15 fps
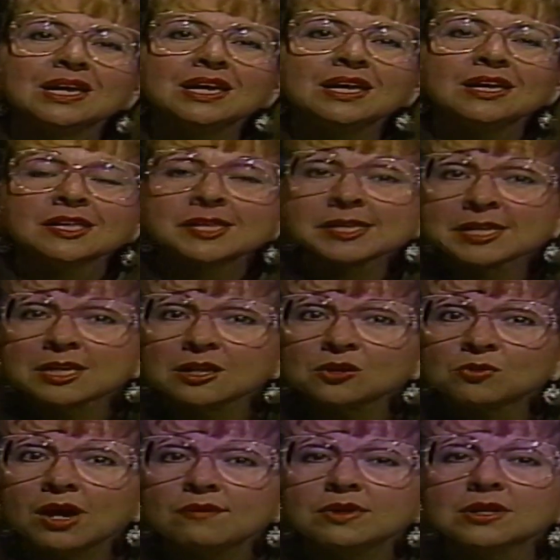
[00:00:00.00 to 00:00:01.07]
It's a skill
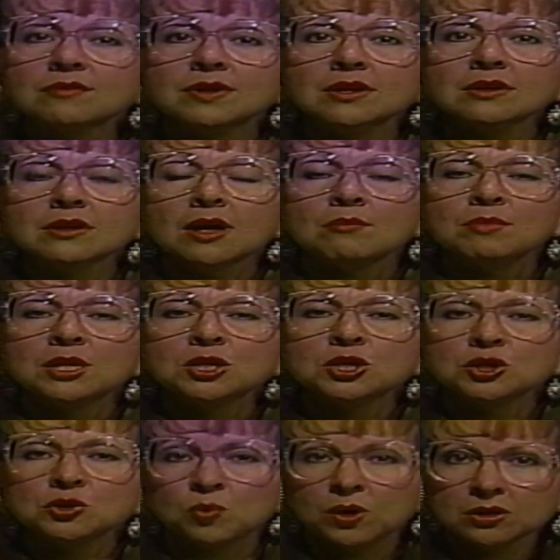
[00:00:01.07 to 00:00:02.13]
driving event. I
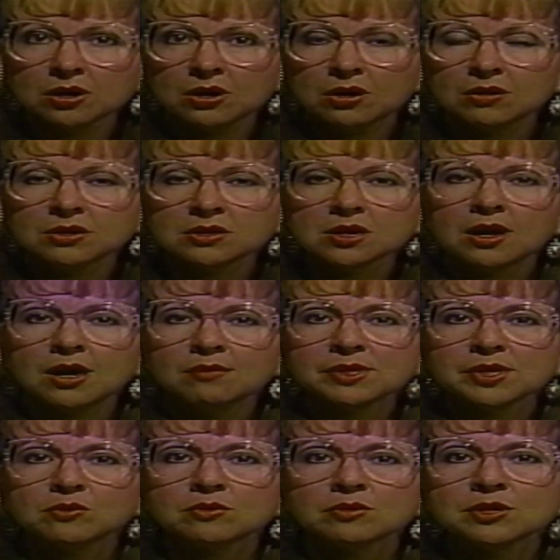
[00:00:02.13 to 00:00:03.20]
mentioned one car at a time,
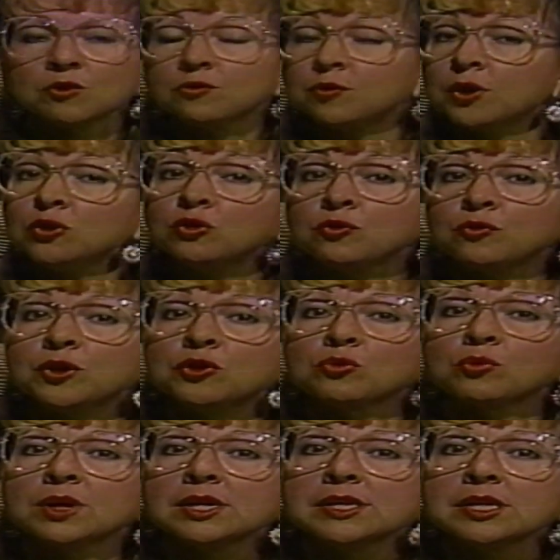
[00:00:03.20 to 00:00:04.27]
so there's no fender-to-fender
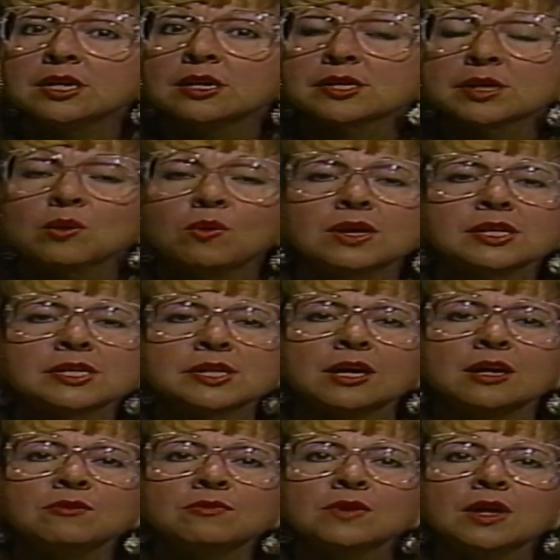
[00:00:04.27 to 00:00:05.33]
racing. It's quite
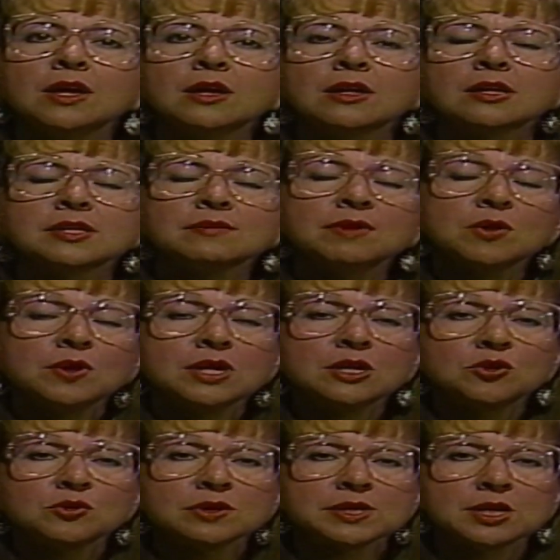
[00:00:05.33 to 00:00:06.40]
safe. It's very
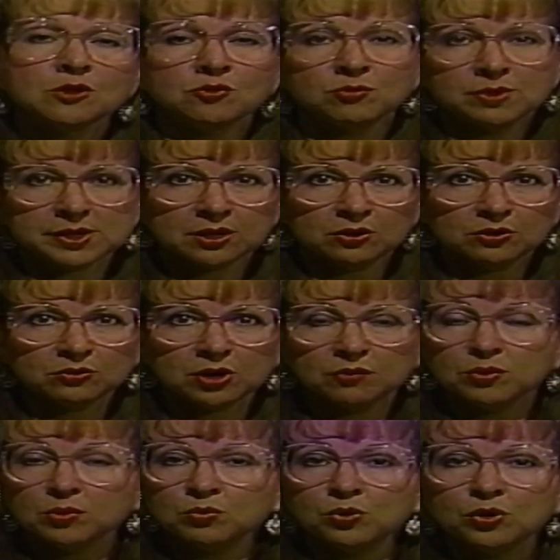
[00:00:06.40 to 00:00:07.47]
interesting from a skill
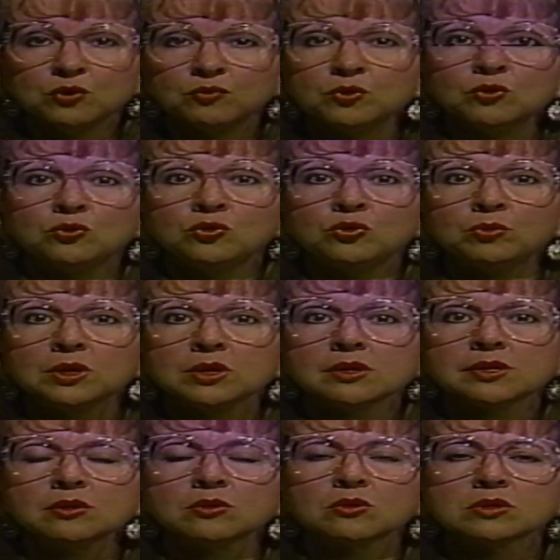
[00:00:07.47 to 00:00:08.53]
driving point of view, too, because
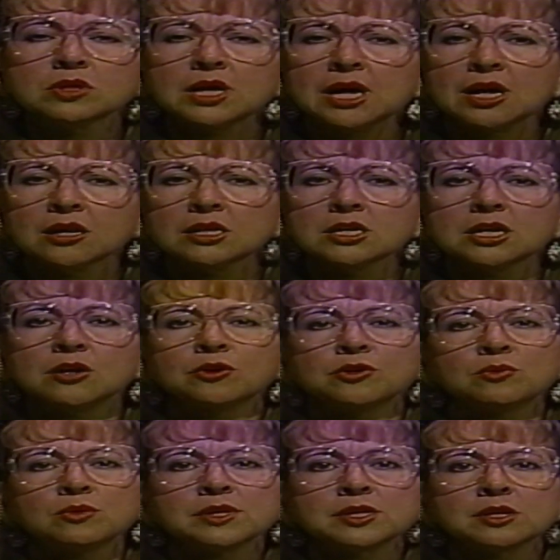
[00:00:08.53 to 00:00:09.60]
you learn the handling
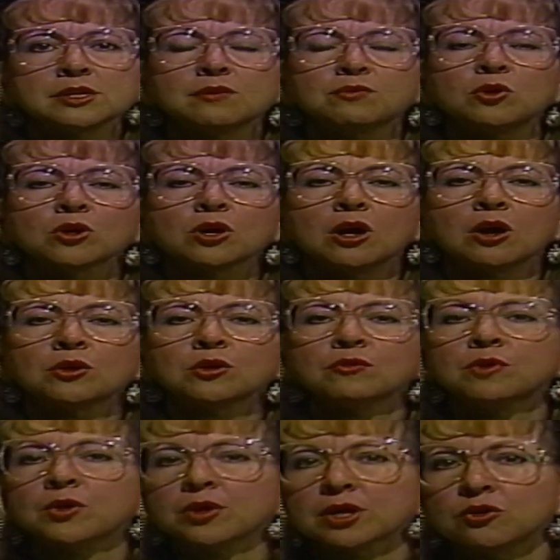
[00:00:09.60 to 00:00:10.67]
characteristics of your car in a
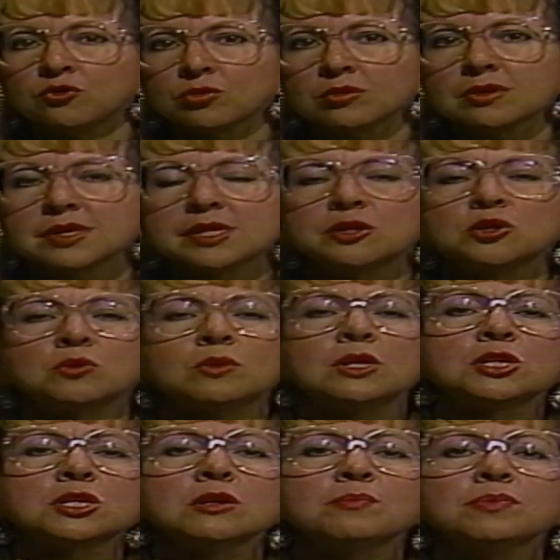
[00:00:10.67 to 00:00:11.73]
very controlled
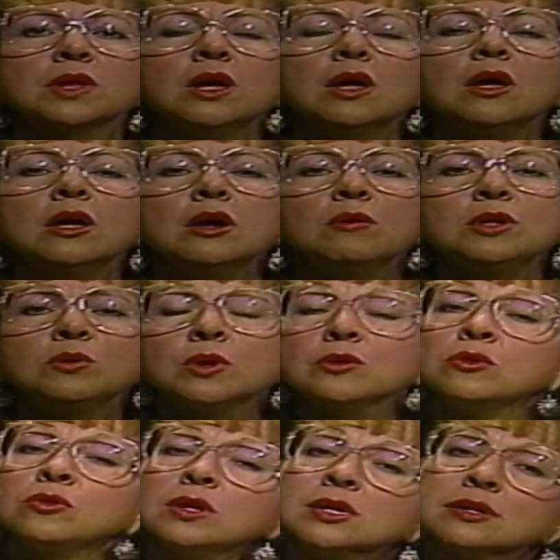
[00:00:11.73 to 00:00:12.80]
situation. We do
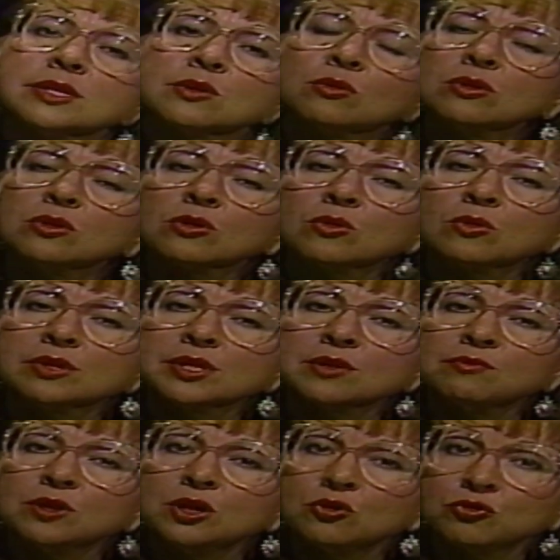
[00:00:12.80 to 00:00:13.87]
other things during the course of
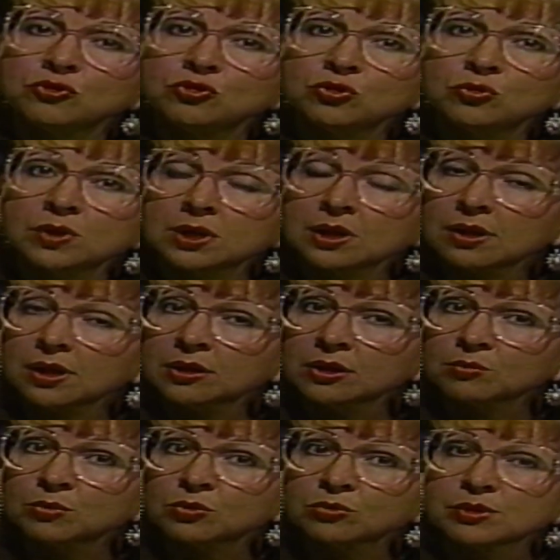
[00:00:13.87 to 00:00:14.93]
the year, too, at Atlantic
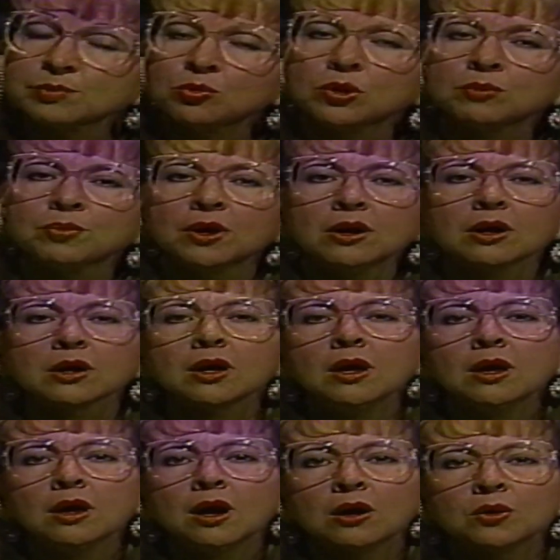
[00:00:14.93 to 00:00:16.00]
Motorsport Park,
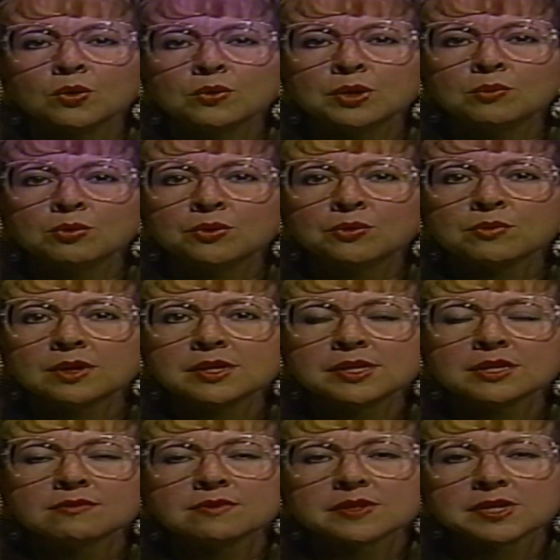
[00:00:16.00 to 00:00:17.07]
our only road
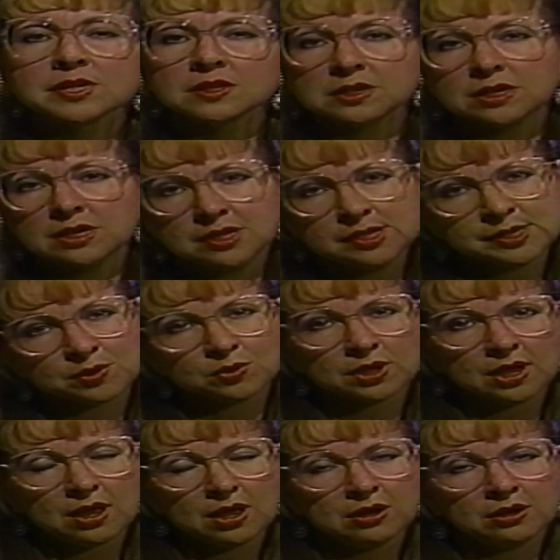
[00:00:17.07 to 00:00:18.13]
racing facility in eastern
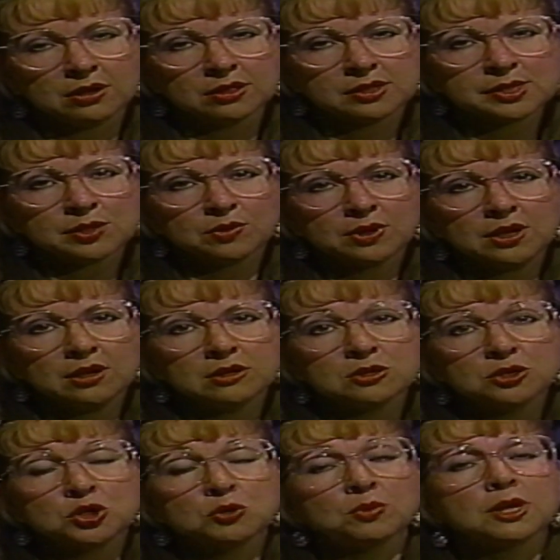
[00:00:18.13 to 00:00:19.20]
Canada. It's located in
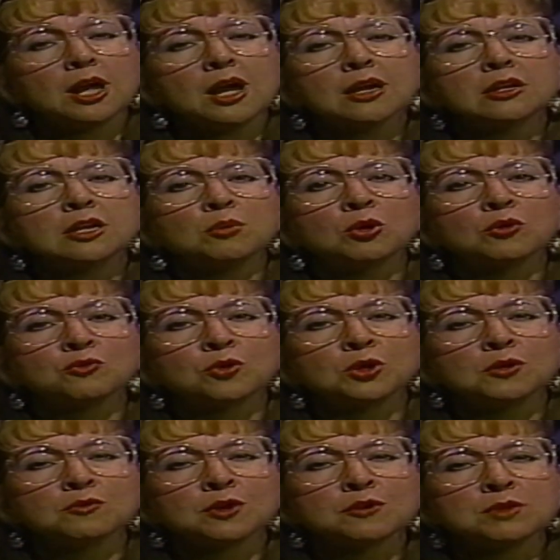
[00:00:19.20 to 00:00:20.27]
Shubenacadie, about
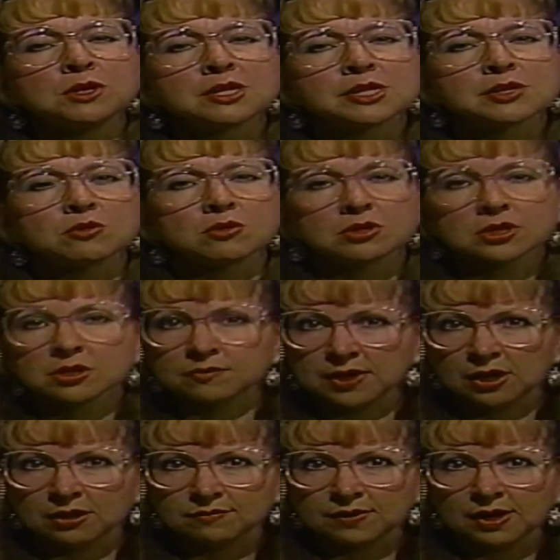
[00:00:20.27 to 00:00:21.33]
45 minutes north of
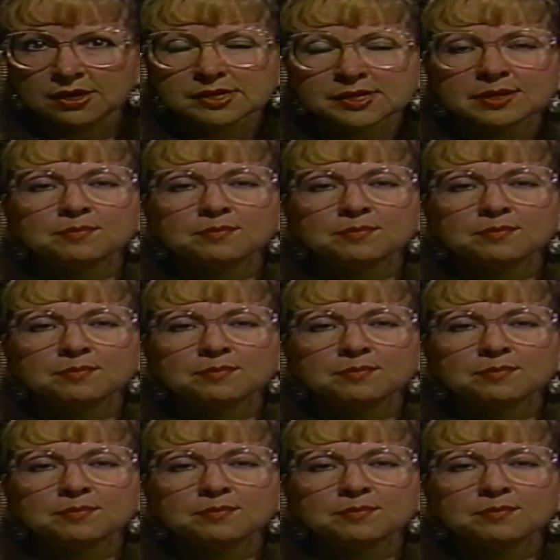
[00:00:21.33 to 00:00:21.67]
Halifax.